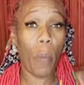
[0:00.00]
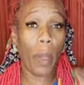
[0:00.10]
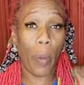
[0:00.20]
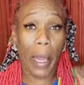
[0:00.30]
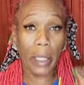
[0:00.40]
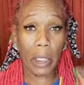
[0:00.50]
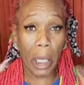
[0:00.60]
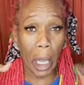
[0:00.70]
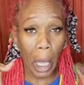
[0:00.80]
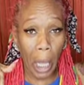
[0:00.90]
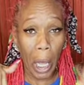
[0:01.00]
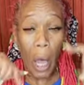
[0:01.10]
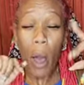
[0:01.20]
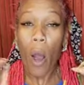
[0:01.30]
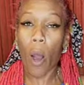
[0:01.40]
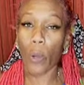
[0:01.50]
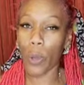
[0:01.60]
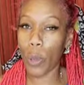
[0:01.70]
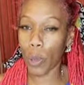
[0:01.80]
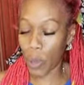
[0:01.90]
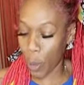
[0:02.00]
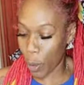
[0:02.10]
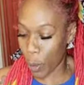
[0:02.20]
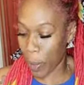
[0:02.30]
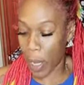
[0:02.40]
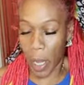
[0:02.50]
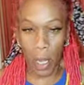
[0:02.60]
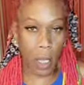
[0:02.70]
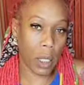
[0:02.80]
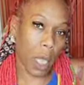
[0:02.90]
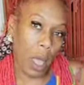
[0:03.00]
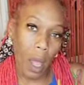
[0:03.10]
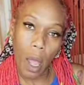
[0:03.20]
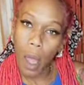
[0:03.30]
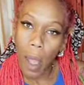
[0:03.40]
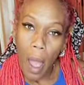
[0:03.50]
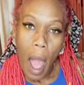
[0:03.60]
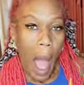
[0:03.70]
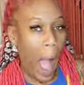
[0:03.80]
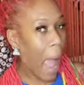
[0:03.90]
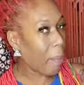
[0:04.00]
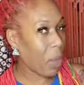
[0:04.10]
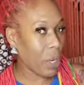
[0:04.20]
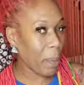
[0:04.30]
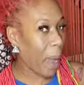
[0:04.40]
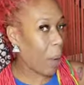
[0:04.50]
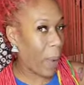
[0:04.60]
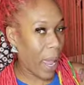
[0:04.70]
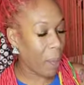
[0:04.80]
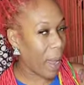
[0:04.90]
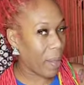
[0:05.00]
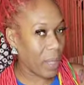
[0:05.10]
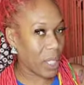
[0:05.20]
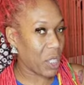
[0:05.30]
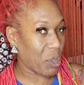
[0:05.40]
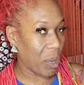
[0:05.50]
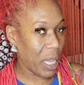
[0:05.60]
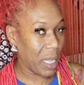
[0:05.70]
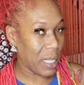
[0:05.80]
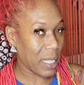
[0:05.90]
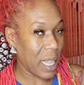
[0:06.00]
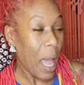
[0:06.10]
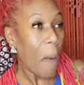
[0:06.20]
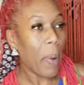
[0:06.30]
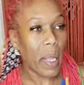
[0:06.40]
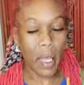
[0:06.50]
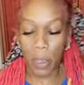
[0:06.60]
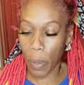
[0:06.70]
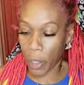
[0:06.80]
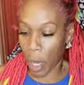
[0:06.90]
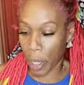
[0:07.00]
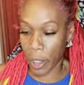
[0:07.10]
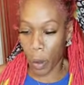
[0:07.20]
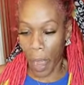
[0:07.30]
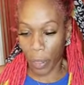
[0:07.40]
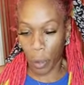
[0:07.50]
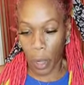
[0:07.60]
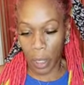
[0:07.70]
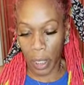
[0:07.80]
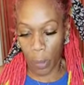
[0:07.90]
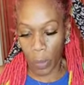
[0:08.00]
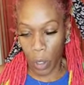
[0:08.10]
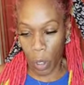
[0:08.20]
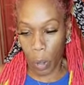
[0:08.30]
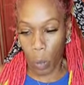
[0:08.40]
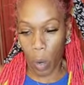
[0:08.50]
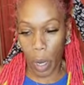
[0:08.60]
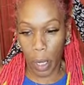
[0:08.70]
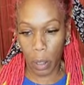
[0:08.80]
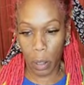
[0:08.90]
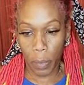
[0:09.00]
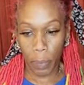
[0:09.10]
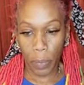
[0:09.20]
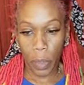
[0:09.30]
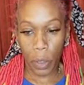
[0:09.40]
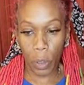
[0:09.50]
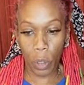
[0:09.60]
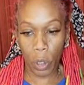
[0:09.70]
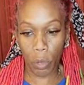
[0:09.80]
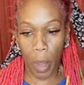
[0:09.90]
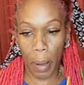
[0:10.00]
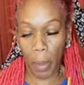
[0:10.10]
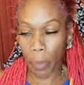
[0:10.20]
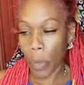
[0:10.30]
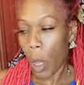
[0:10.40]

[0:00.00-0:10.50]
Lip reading: going to be like chill on YouTube because I'm learning my way around these streets. But guess what, y'all? So I thought that it was only one new subscriber.